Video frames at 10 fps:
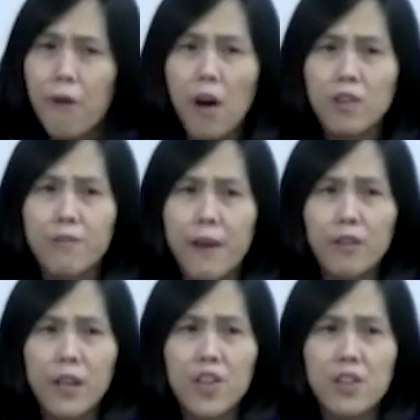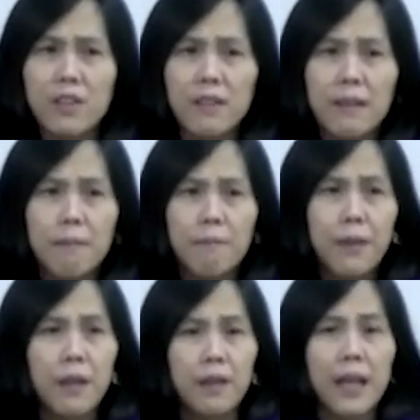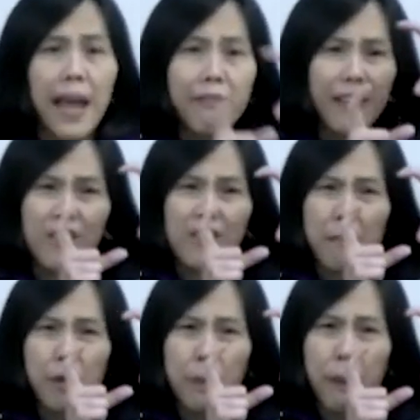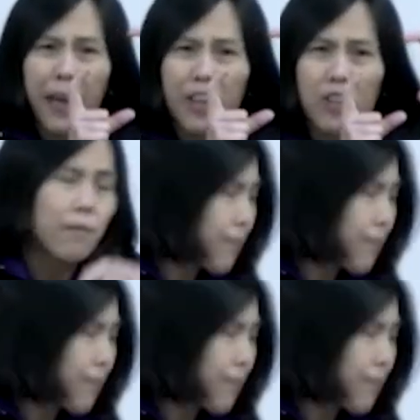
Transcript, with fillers: Fox Foundation that have like a summary page.